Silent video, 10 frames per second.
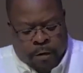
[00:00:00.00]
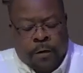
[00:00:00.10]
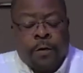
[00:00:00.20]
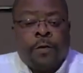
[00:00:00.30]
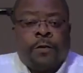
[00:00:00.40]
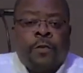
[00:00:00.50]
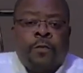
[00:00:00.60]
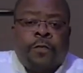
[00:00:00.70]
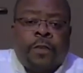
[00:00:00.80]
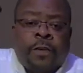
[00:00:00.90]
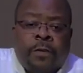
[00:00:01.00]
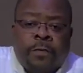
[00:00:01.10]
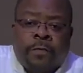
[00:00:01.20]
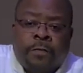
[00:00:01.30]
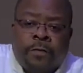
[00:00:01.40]
Tuesday,
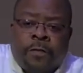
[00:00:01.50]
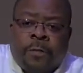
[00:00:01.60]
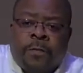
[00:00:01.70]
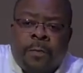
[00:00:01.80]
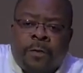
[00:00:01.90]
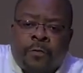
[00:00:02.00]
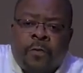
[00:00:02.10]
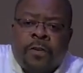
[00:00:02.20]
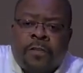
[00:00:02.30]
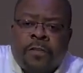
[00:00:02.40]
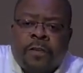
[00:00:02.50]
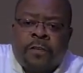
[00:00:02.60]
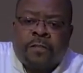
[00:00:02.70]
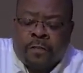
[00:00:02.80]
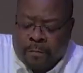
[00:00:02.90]
September 26th,
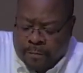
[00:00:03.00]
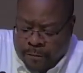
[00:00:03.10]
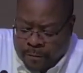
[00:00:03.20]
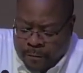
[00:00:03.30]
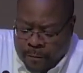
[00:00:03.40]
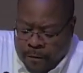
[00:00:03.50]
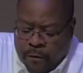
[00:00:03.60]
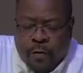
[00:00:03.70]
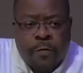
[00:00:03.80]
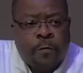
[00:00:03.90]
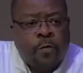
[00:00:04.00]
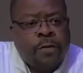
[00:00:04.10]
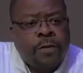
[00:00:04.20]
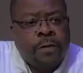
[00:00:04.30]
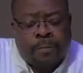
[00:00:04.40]

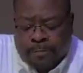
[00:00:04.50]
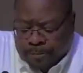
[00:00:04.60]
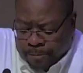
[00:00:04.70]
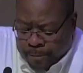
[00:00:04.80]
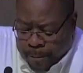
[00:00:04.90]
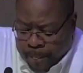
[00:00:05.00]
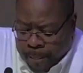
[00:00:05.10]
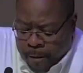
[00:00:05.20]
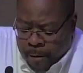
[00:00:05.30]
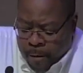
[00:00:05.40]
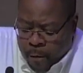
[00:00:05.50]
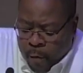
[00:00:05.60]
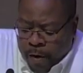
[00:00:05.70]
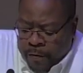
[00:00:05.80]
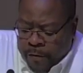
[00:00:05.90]
2014, we had
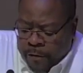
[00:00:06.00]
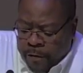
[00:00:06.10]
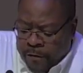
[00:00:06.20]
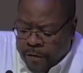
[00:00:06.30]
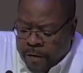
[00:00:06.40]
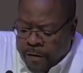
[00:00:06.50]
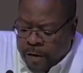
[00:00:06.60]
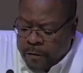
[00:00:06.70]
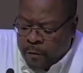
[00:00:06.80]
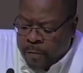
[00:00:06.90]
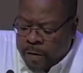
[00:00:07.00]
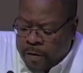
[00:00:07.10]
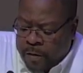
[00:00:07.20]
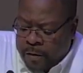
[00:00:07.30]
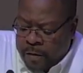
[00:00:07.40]
the church Ed Council
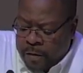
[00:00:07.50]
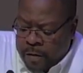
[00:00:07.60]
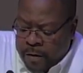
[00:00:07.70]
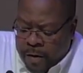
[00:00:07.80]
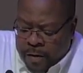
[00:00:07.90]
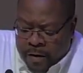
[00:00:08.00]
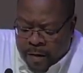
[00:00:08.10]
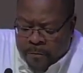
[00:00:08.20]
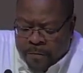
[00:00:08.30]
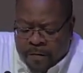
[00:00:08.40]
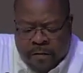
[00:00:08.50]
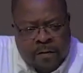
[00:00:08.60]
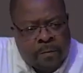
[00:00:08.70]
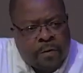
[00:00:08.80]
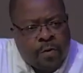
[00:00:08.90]
meeting, and everything seemed
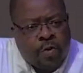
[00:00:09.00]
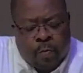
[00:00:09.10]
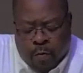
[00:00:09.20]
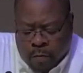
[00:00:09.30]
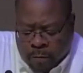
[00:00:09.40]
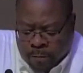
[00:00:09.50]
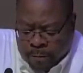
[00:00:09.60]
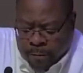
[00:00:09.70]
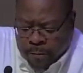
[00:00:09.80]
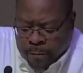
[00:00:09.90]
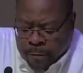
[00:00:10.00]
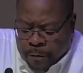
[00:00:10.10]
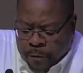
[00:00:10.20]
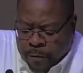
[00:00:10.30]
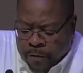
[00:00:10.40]
normal
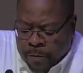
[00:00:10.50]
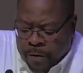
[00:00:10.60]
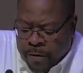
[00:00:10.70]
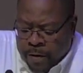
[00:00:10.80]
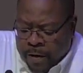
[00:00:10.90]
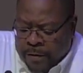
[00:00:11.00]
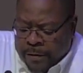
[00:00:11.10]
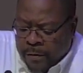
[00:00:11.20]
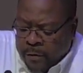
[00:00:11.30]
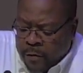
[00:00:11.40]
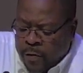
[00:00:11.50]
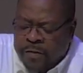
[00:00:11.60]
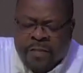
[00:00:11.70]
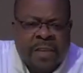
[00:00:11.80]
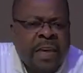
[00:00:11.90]
during the meeting until towards the
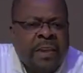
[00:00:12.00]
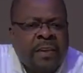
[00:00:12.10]
end.